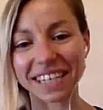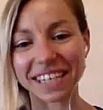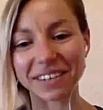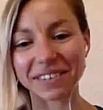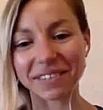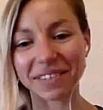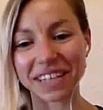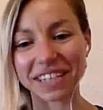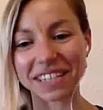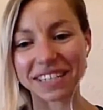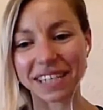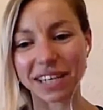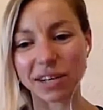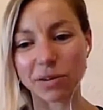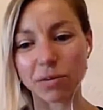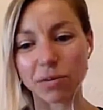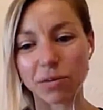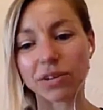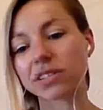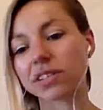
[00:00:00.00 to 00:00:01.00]
it. That's
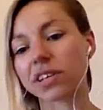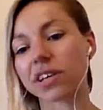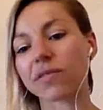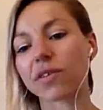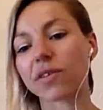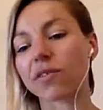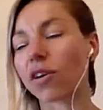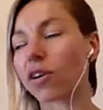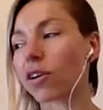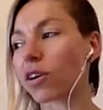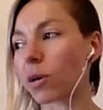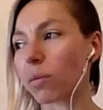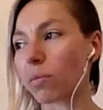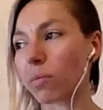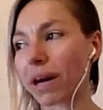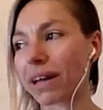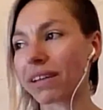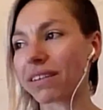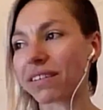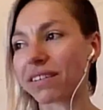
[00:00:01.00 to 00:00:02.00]
it. Well, you see, if you've got a
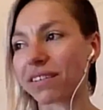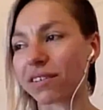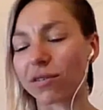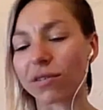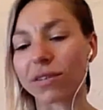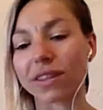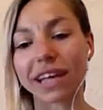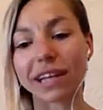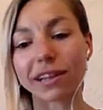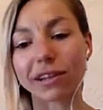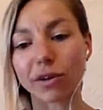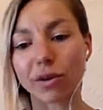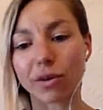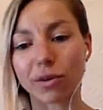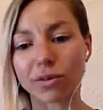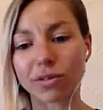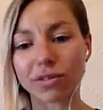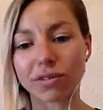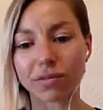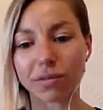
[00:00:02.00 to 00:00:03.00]
competitor and they
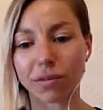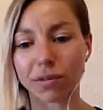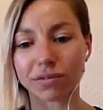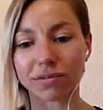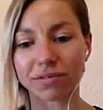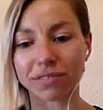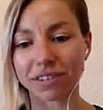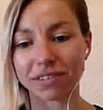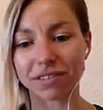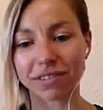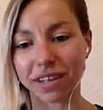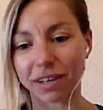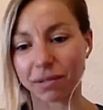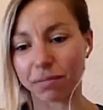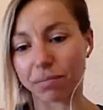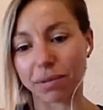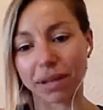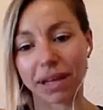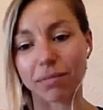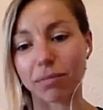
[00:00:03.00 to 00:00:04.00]
lose, well, they
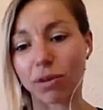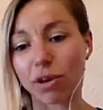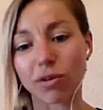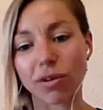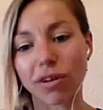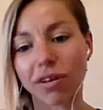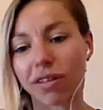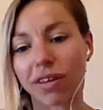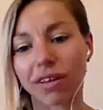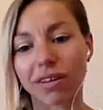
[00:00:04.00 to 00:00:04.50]
blame you, don't